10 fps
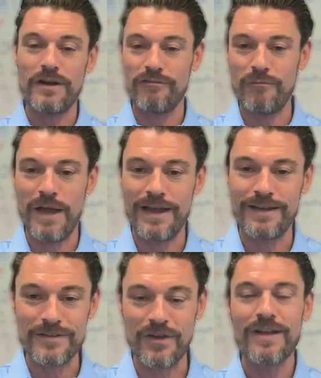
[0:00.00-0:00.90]
mine.
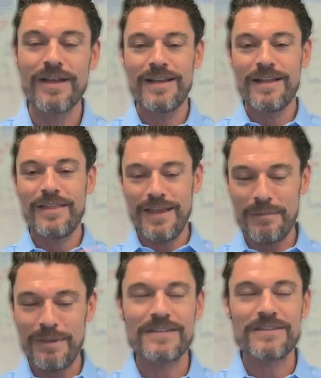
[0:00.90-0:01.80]
So, I
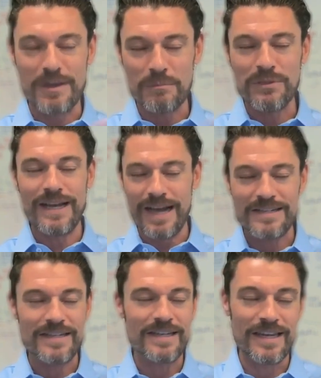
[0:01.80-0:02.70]
mean, that's a complete
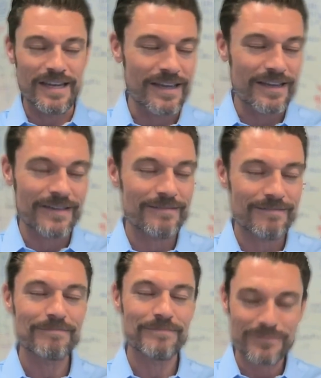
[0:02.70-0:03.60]
IT geek.
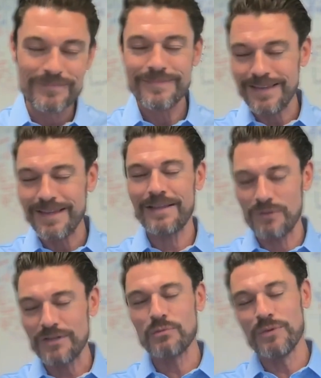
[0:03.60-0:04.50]

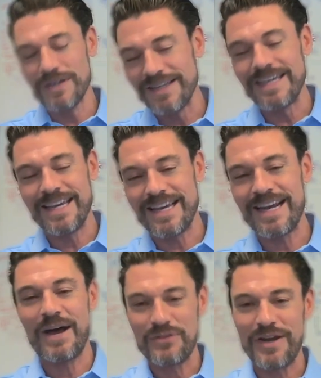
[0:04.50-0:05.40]
That's really geeking
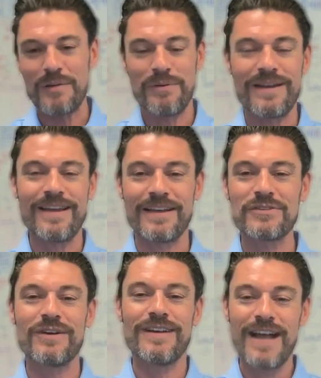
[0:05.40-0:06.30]
out there. But yeah,
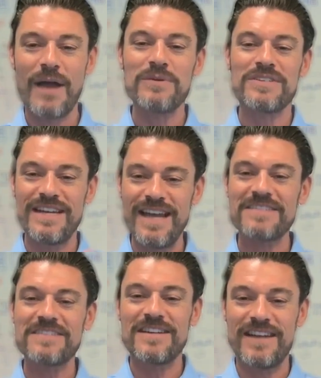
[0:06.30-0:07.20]
so I was a
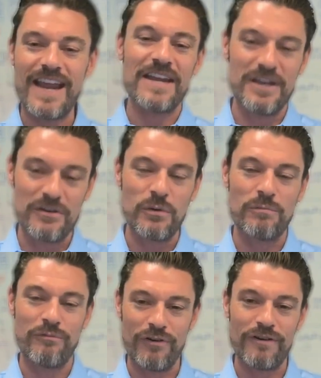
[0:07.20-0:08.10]
nested AD group for